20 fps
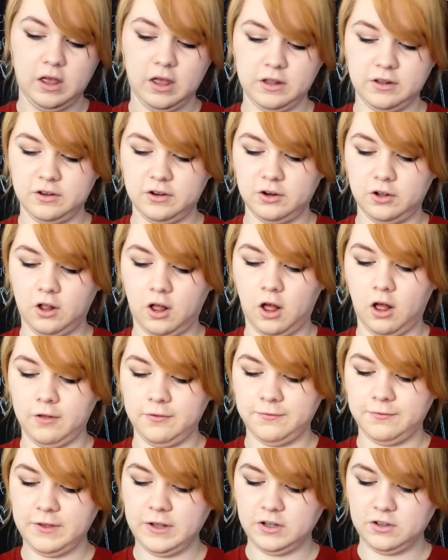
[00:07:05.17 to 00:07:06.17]
and it'll all
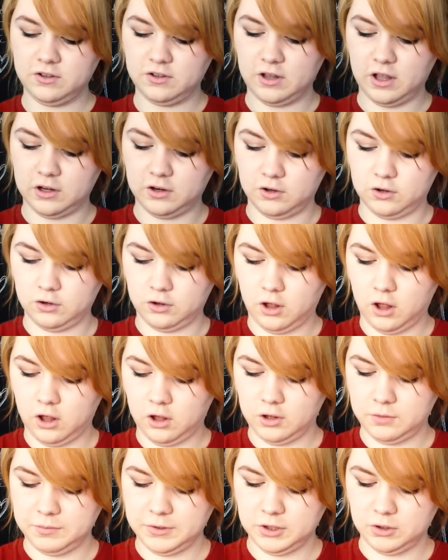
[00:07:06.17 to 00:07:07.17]
fit and it'll
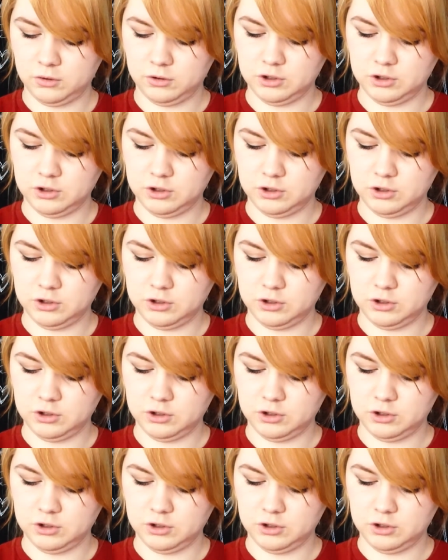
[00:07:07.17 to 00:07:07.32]
all be